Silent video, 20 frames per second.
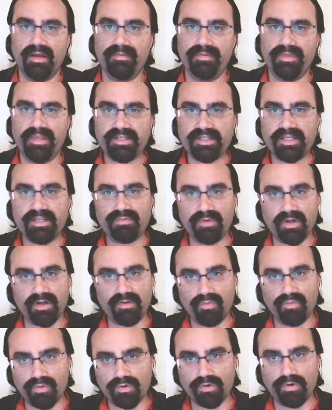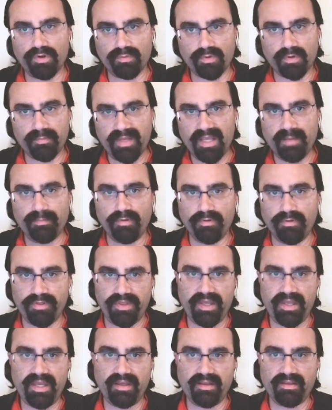This is what a world where people
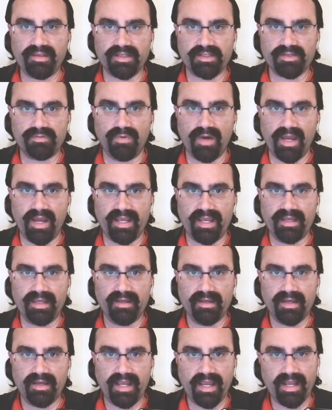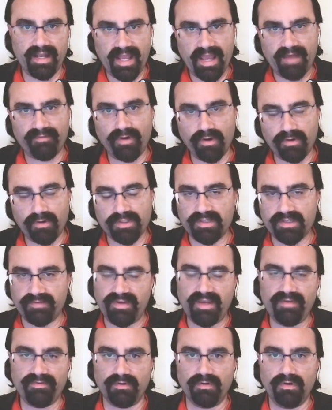think this way and have hearts of
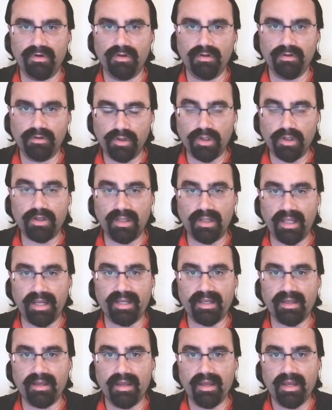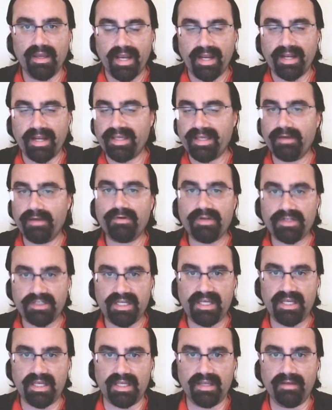evil look like. And I
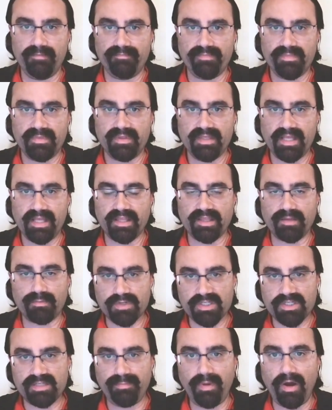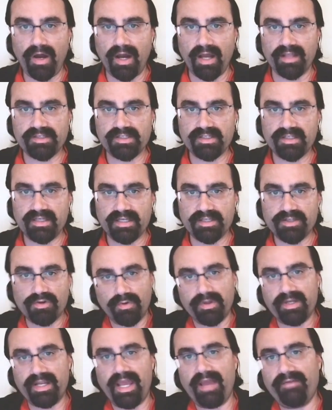guarantee that the response is
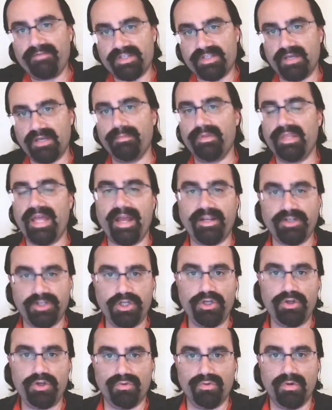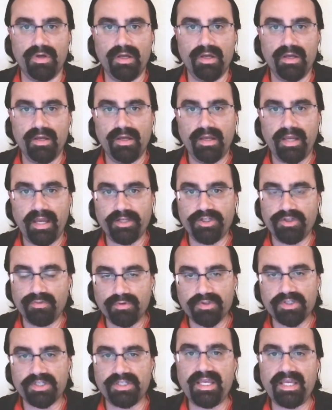going to have some of that too. And you
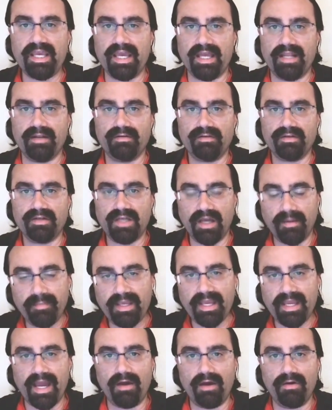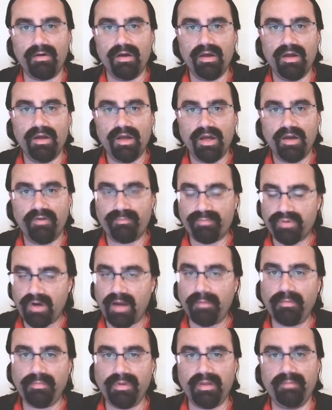will see it coming out of
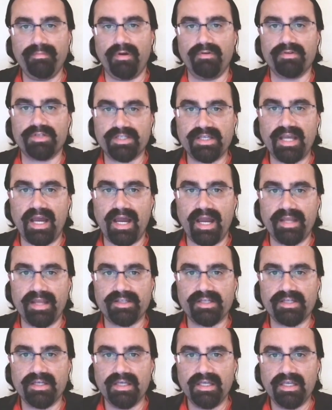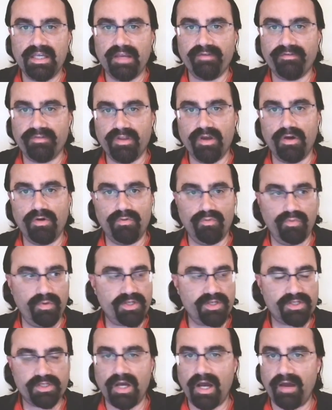probably both sides, even though we
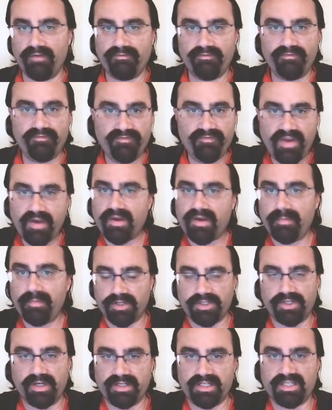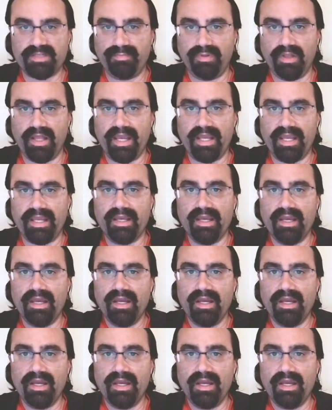saw it very much on display